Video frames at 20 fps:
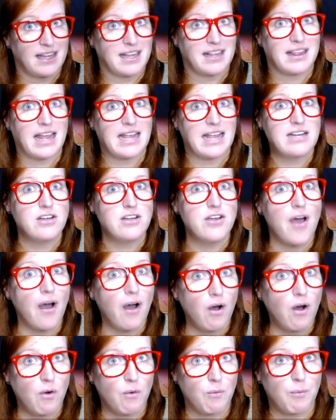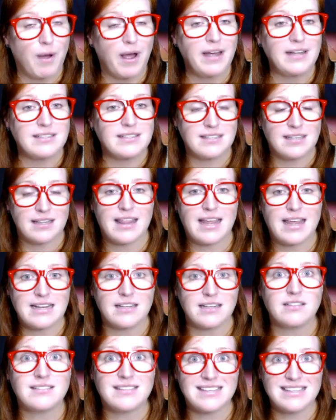Like they know what
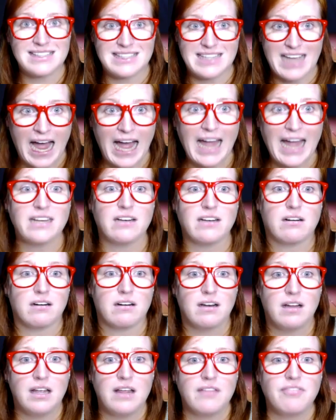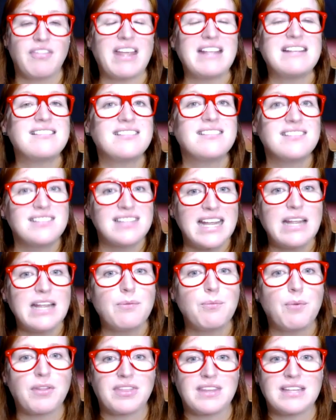they desire. They see
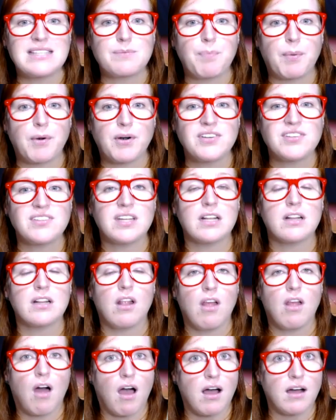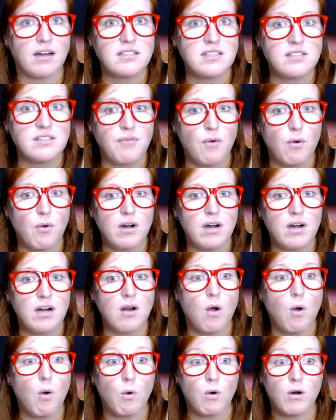what this person longs for,
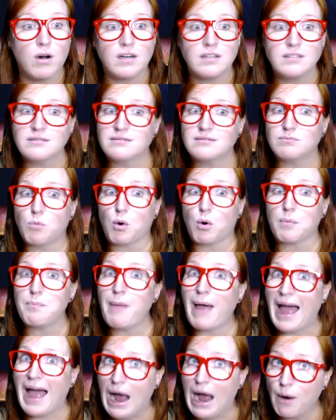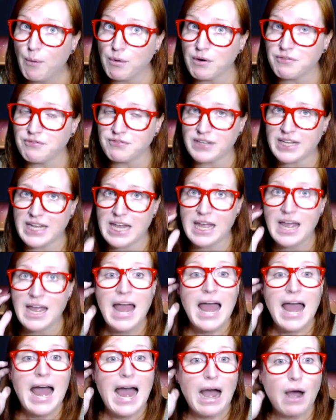or more powerfully,
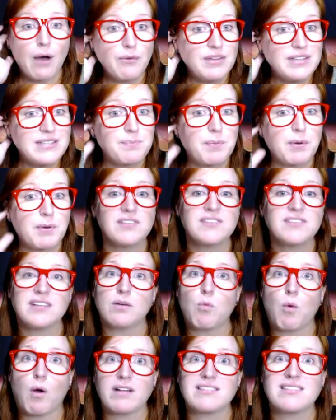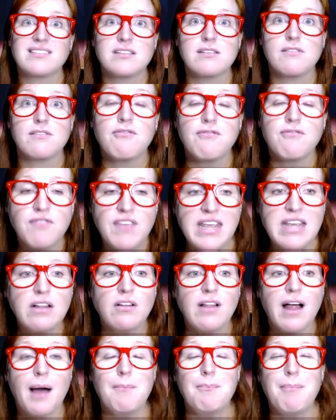how this person wants to
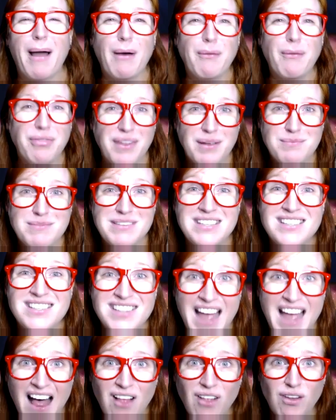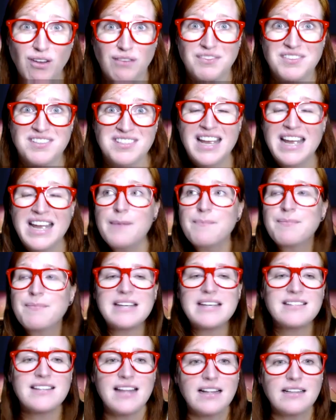feel about themselves.
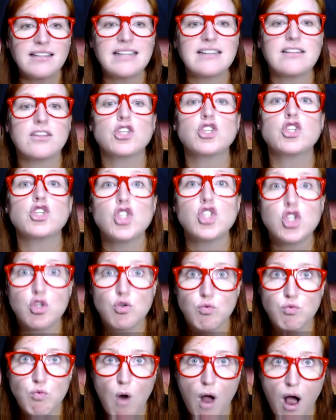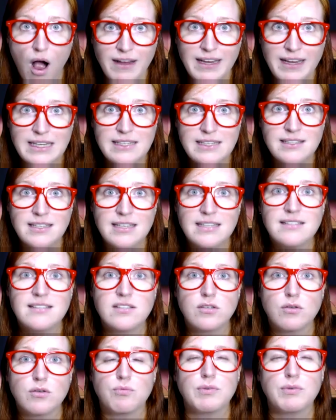Isn't that like the strongest, is
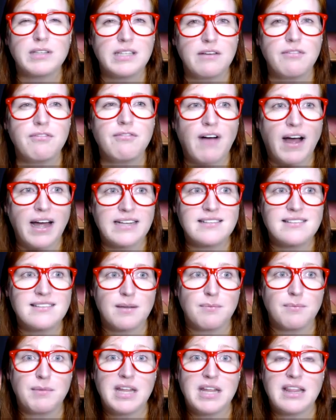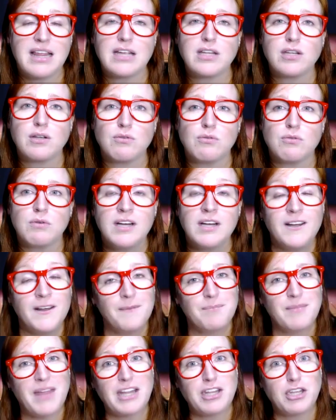to really find somebody that you
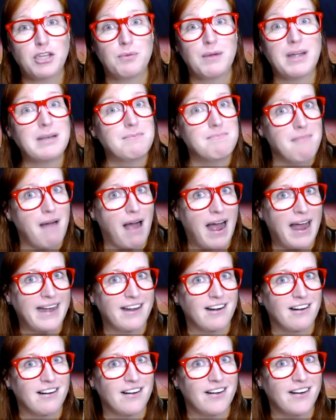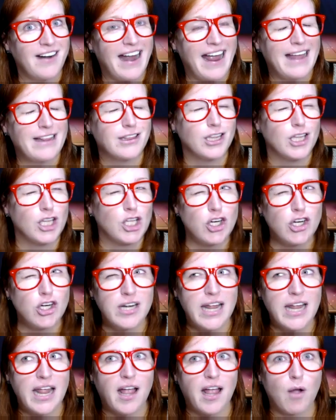admire and
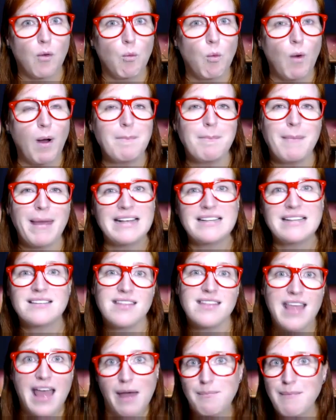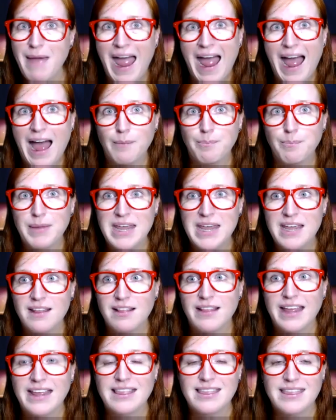learning what makes them happy?
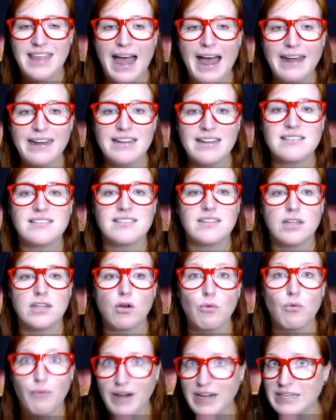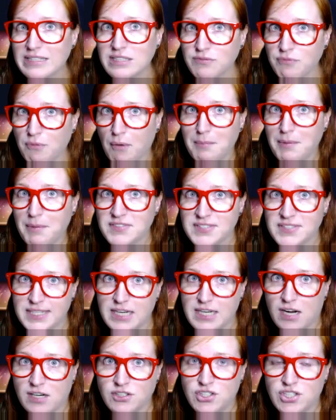Like that is the greatest form of
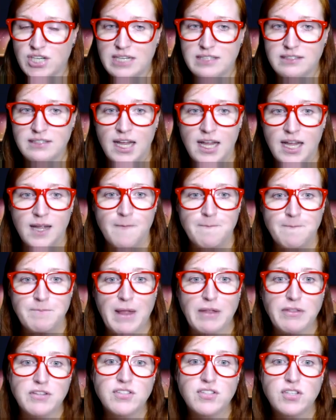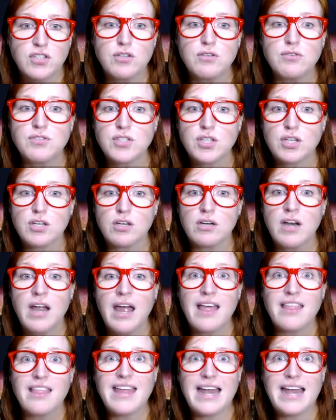seduction. Now, the seducer
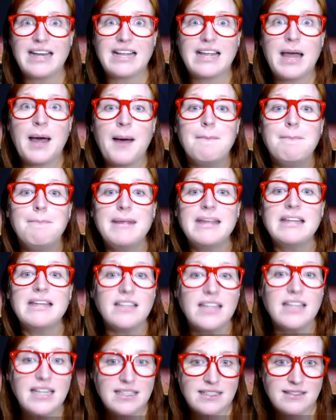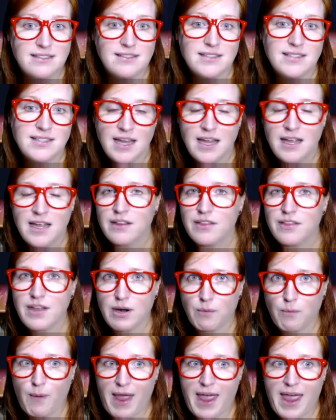then chameleons
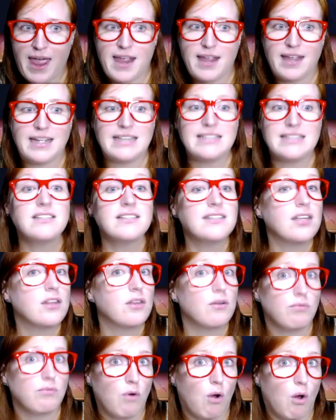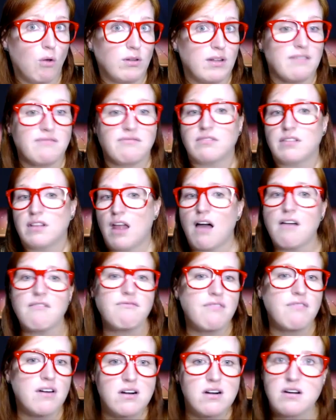their way into the role of
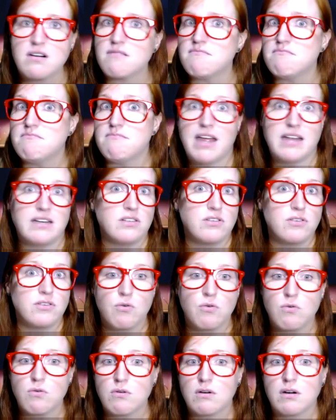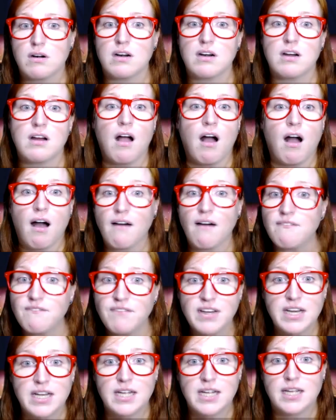lover, mentor,
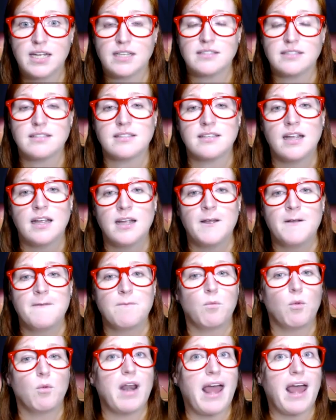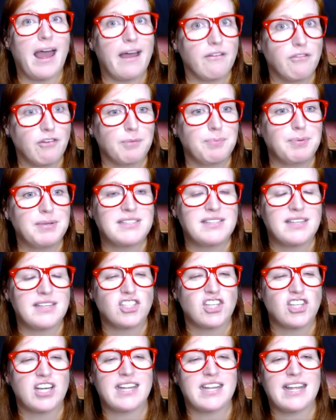confidant, whatever
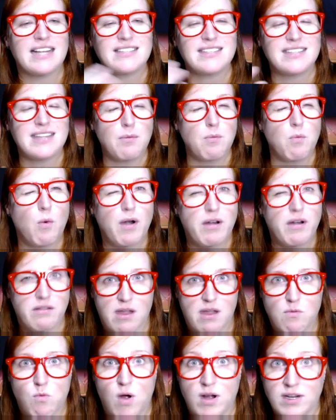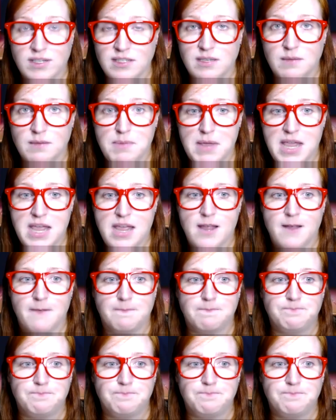position gets them where they want to be.